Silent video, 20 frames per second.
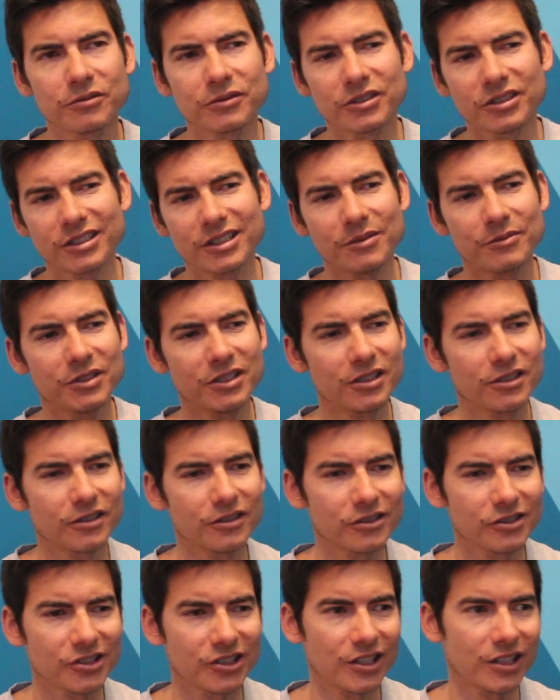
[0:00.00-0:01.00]
And we're looking at
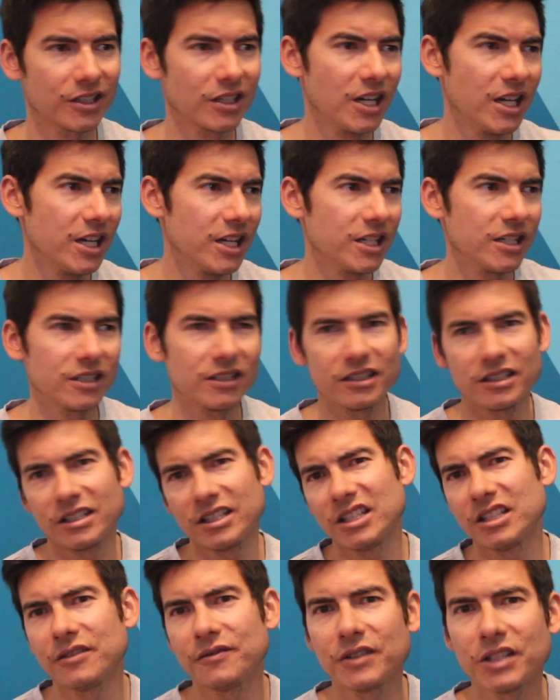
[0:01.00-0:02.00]
materials like an uh,
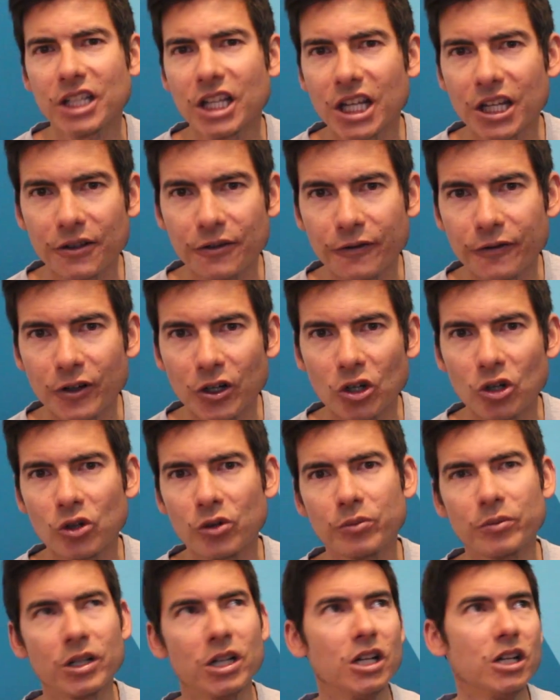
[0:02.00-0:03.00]
EVA
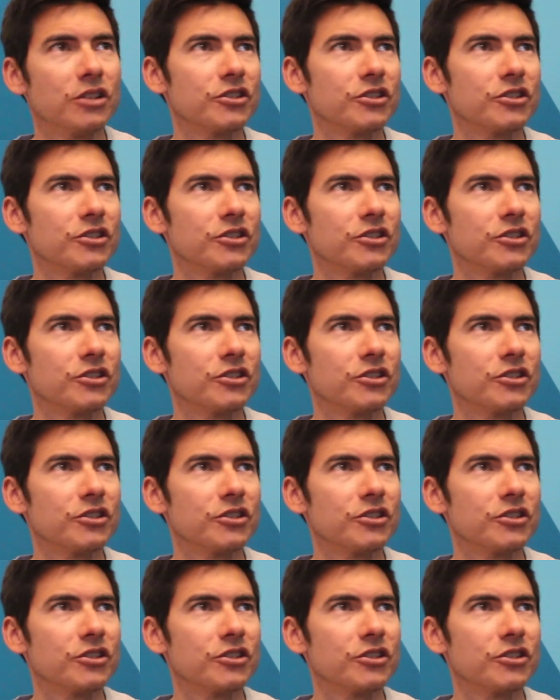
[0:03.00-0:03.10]
foam,